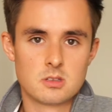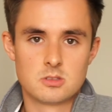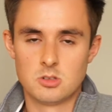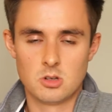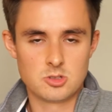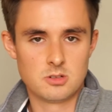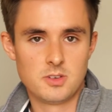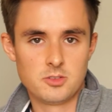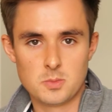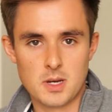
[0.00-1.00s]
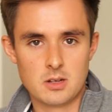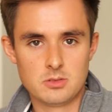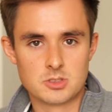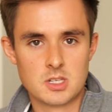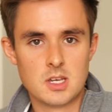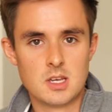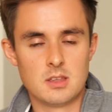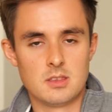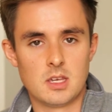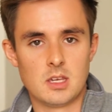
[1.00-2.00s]
£250,
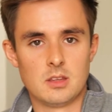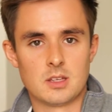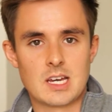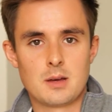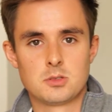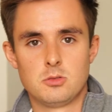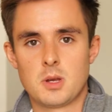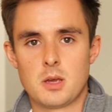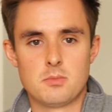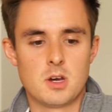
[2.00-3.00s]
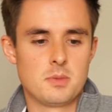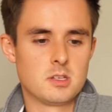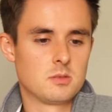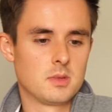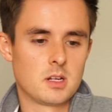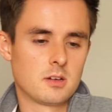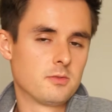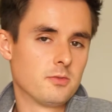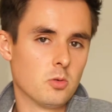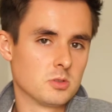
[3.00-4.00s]
the capital repayment might be something like
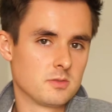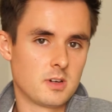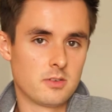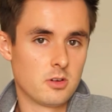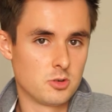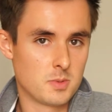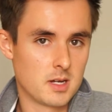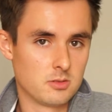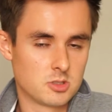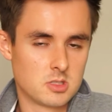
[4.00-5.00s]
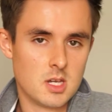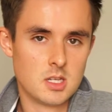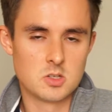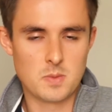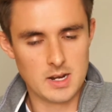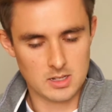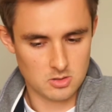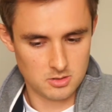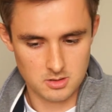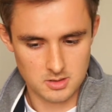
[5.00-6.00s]
£400 to £500, depending
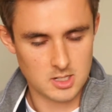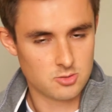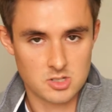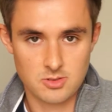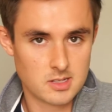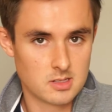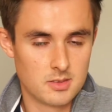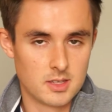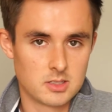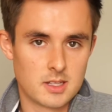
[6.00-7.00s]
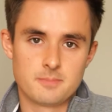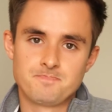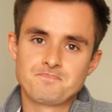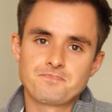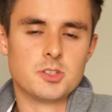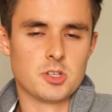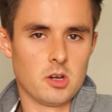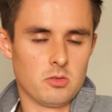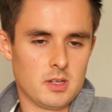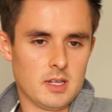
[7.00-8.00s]
on the interest rates and things like that.
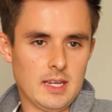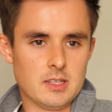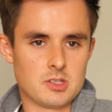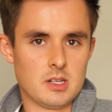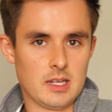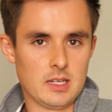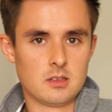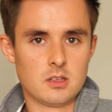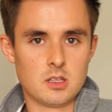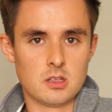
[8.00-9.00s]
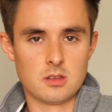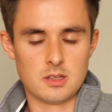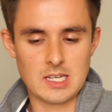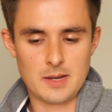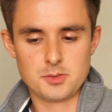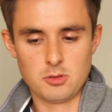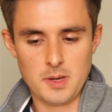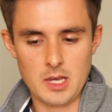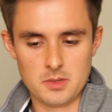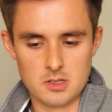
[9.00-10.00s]
So instantly, the capital
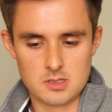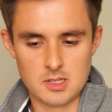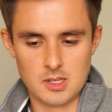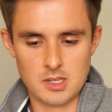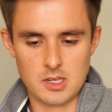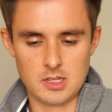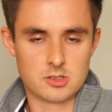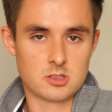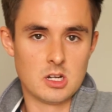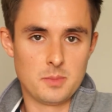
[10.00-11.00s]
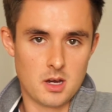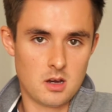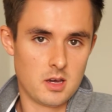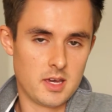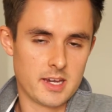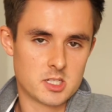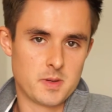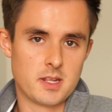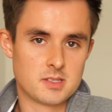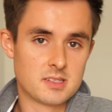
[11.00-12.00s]
repayment, it's going to be a higher
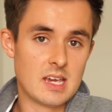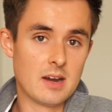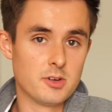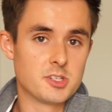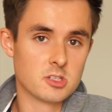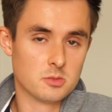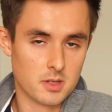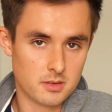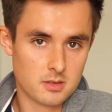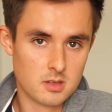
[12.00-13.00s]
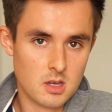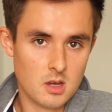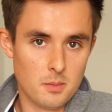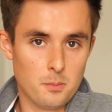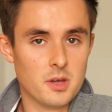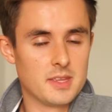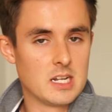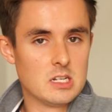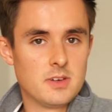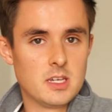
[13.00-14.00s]
expense every single month. But at the
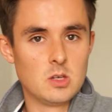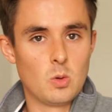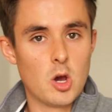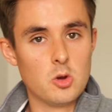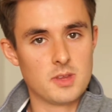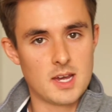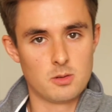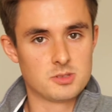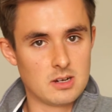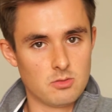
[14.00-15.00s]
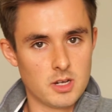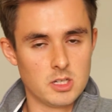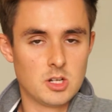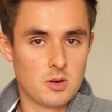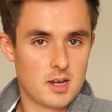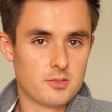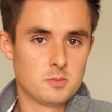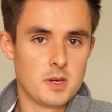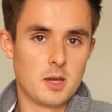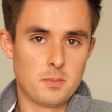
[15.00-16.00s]
end of it, you own the house outright. You don't have to
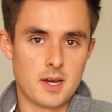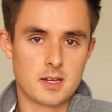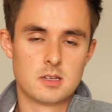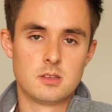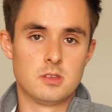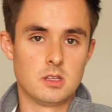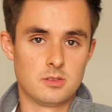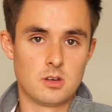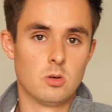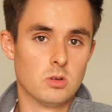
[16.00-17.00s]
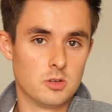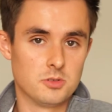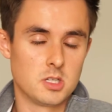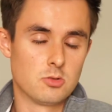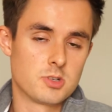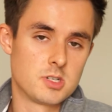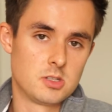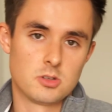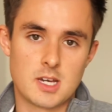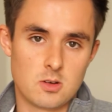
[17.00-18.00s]
pay back the whole loan that you originally
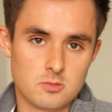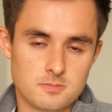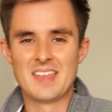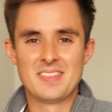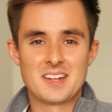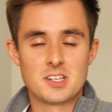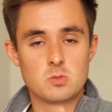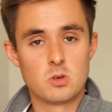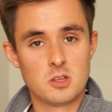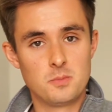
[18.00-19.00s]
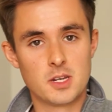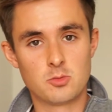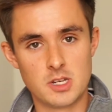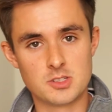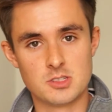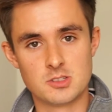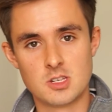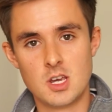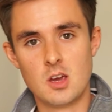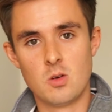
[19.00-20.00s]
took out. And that is one of the big
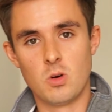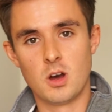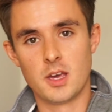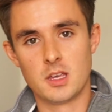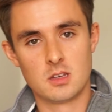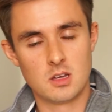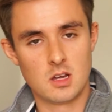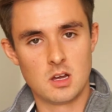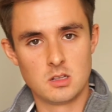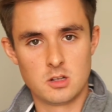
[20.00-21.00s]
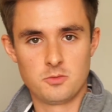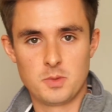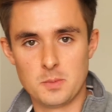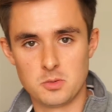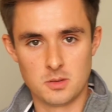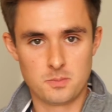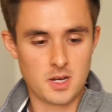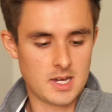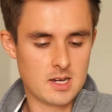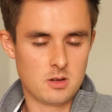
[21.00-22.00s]
reasons why a lot of people that
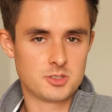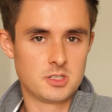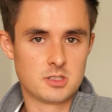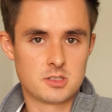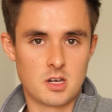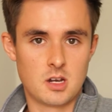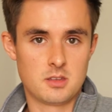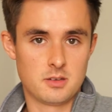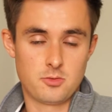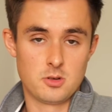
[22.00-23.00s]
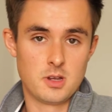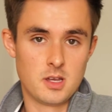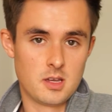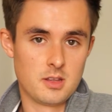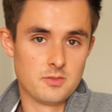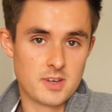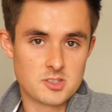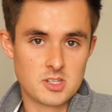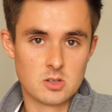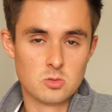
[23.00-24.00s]
buy houses, either for
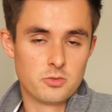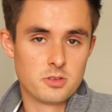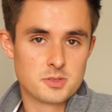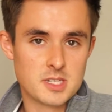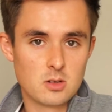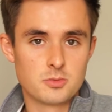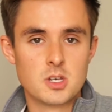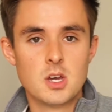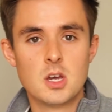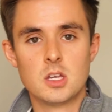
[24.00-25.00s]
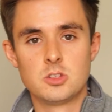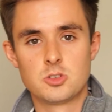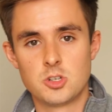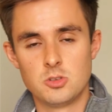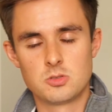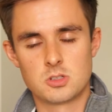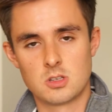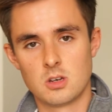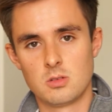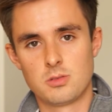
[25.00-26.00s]
investing or for themselves, choose to
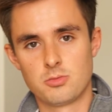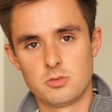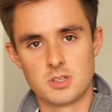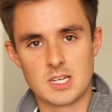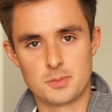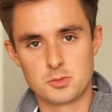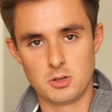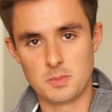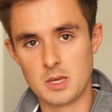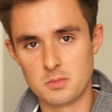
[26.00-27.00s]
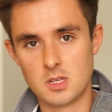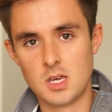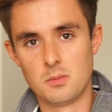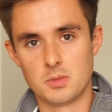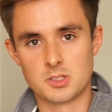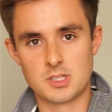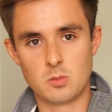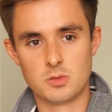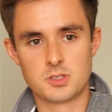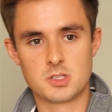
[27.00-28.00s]
go through the capital repayment, because they
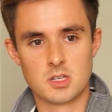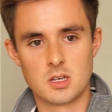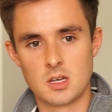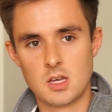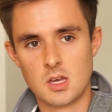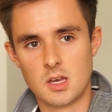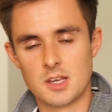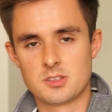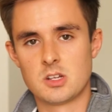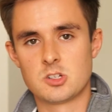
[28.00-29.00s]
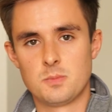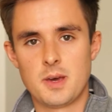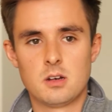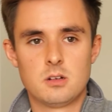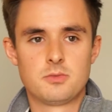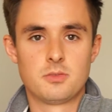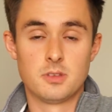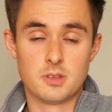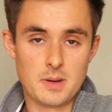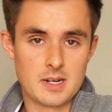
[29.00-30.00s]
want to essentially pay off
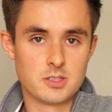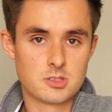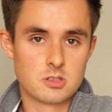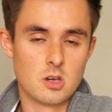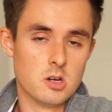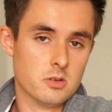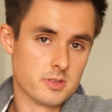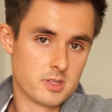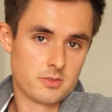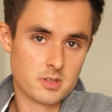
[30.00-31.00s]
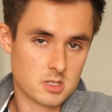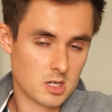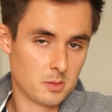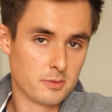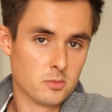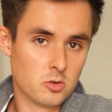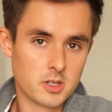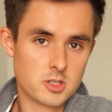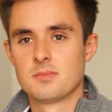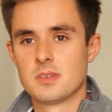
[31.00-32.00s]
the balance over the term of the
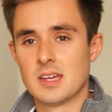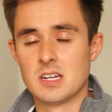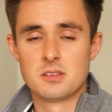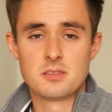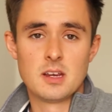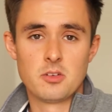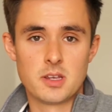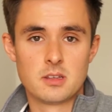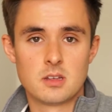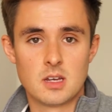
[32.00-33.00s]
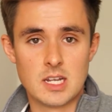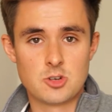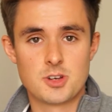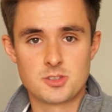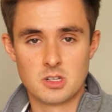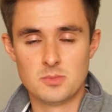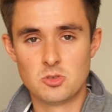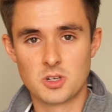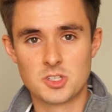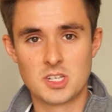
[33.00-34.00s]
mortgage. And in theory, an interest-only
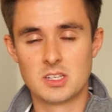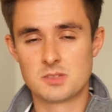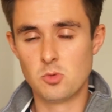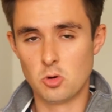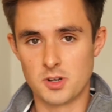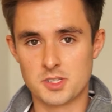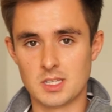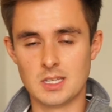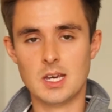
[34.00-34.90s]
mortgage is more risky